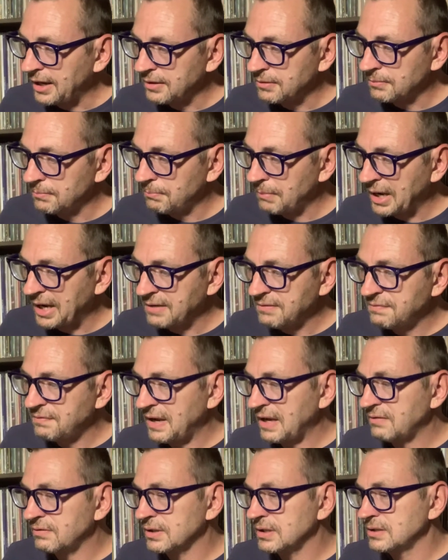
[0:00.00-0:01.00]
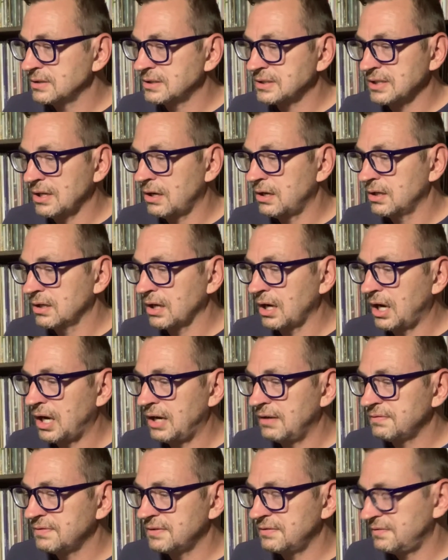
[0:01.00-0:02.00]
My favorite song
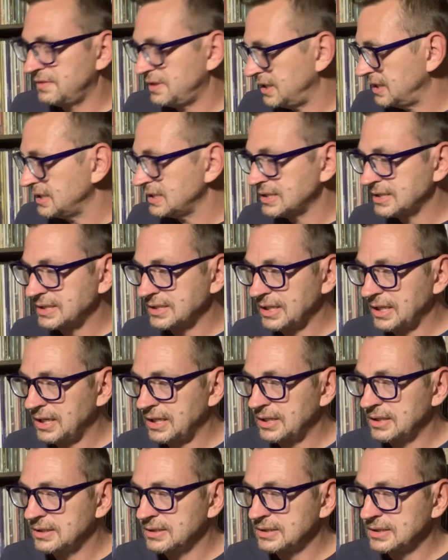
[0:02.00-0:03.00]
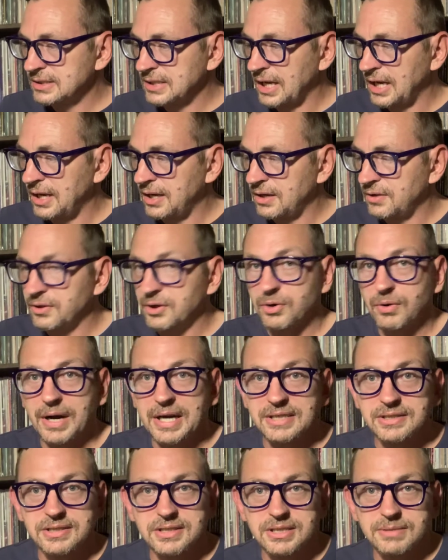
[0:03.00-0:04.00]
off of this is The
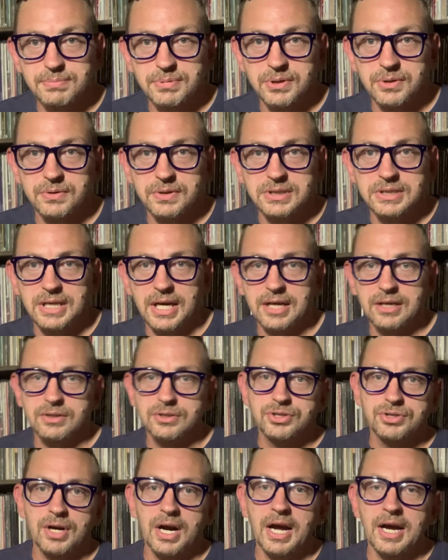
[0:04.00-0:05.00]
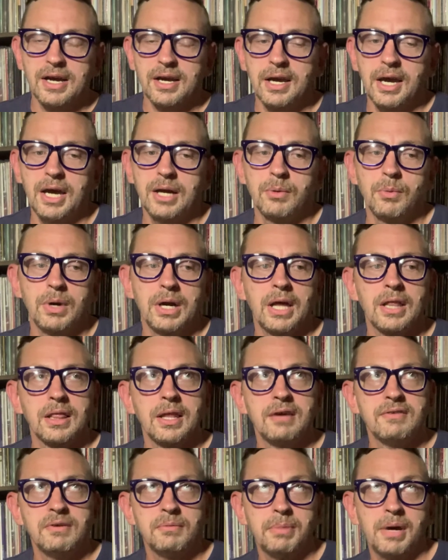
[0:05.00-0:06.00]
Grass is Blue, the title track. And what I
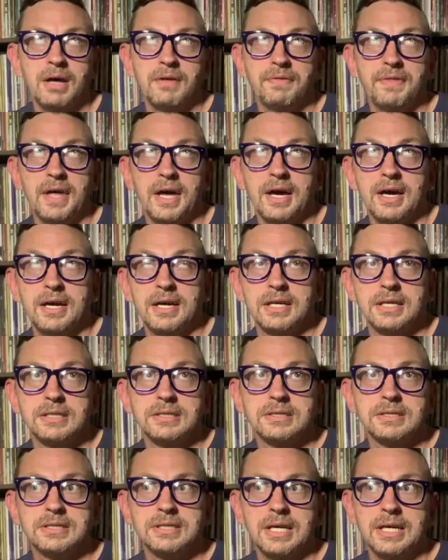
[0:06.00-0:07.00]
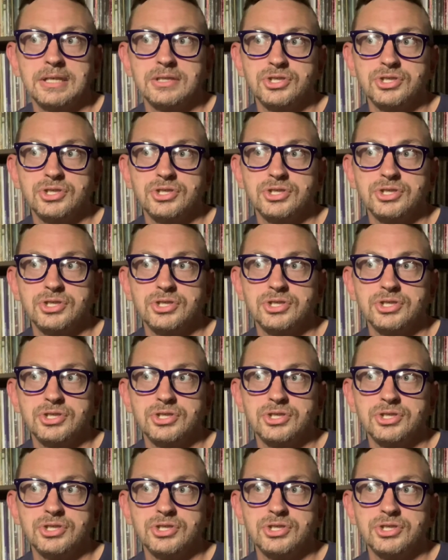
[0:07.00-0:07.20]
love about that is that